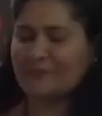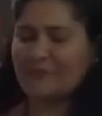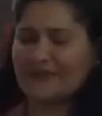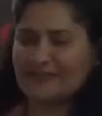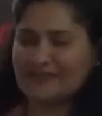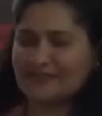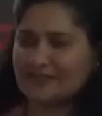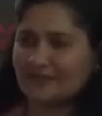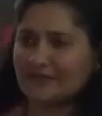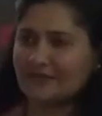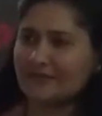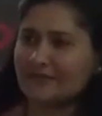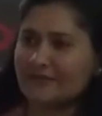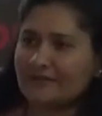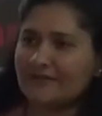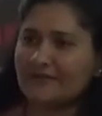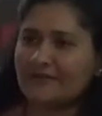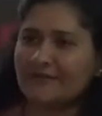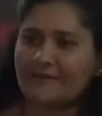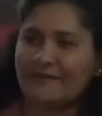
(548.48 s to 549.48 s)
mentor.
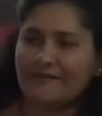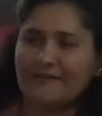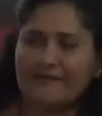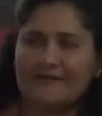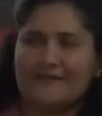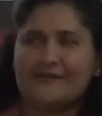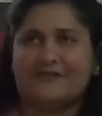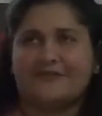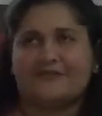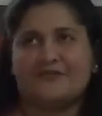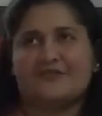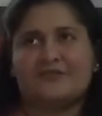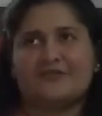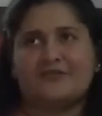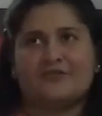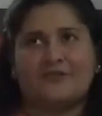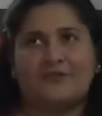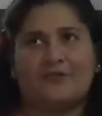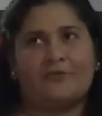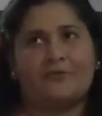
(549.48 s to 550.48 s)

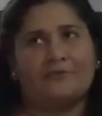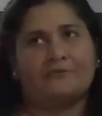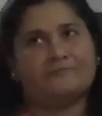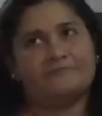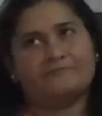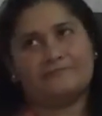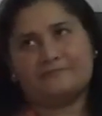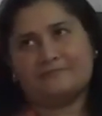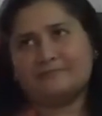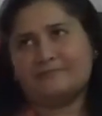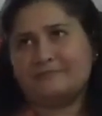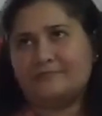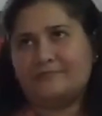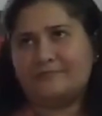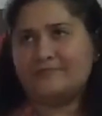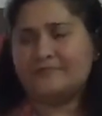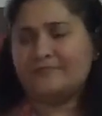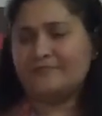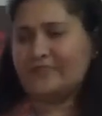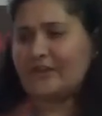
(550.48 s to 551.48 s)
So,
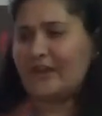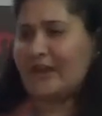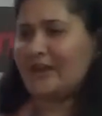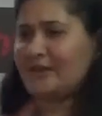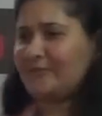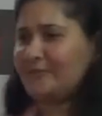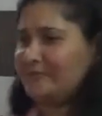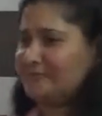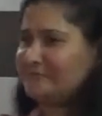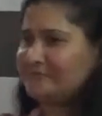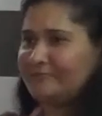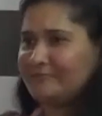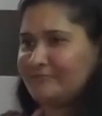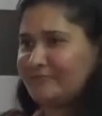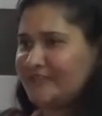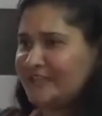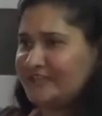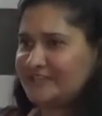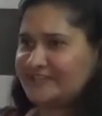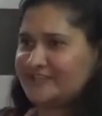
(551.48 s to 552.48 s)
Ram
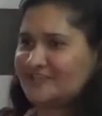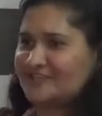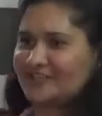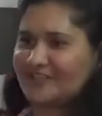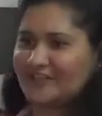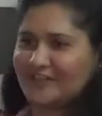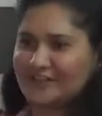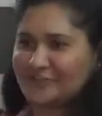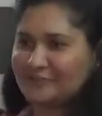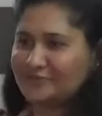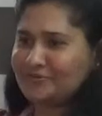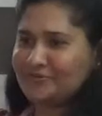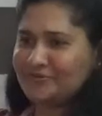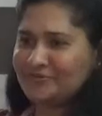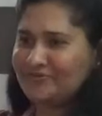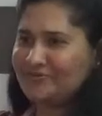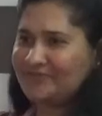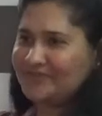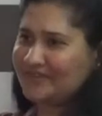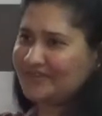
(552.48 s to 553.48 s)
meets Jatayu
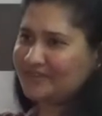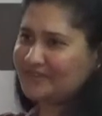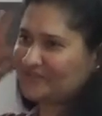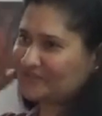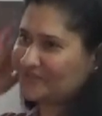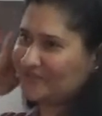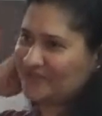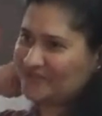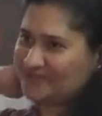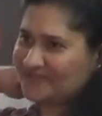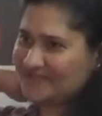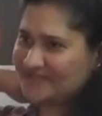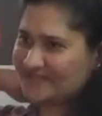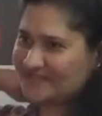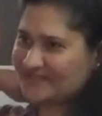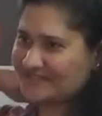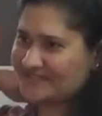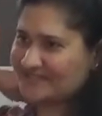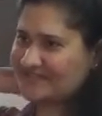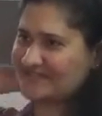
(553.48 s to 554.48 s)
in the
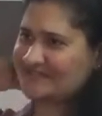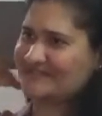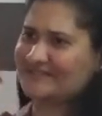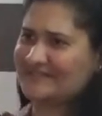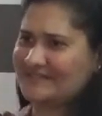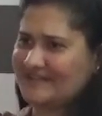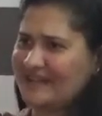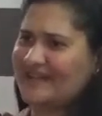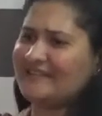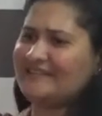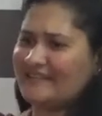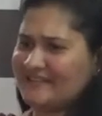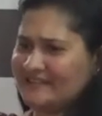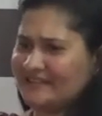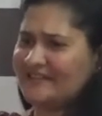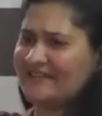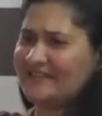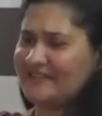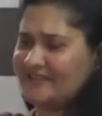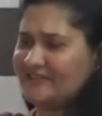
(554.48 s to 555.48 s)
forest, and then
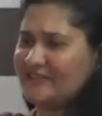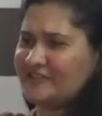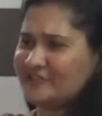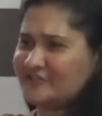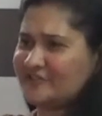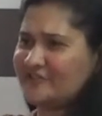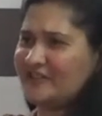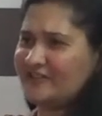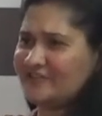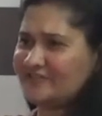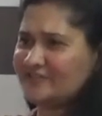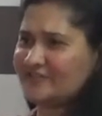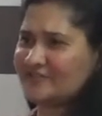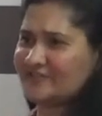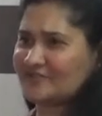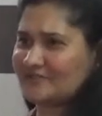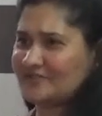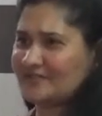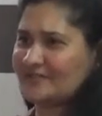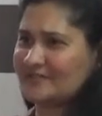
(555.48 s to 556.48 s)
there are eventually
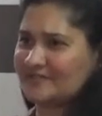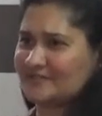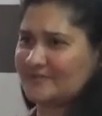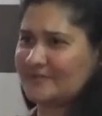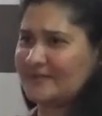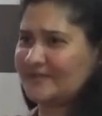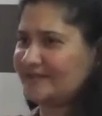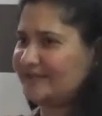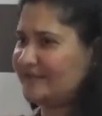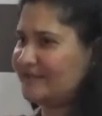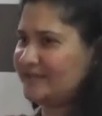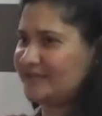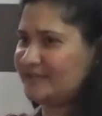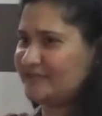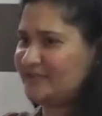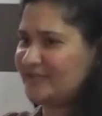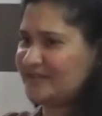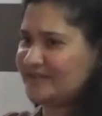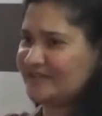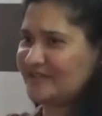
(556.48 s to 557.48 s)
others as well. He
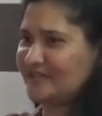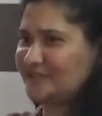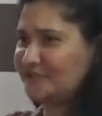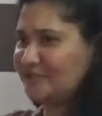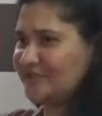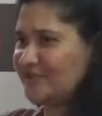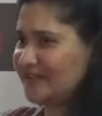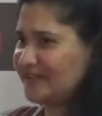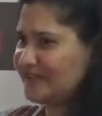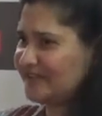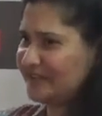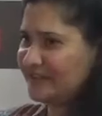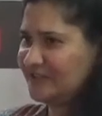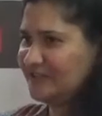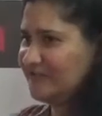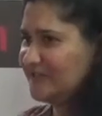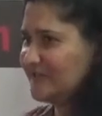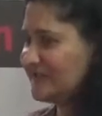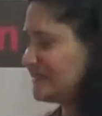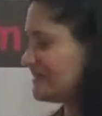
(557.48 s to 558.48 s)
meets Hanuman and he
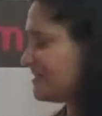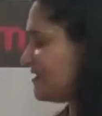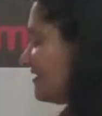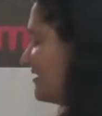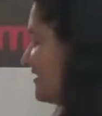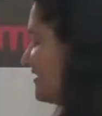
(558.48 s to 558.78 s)
meets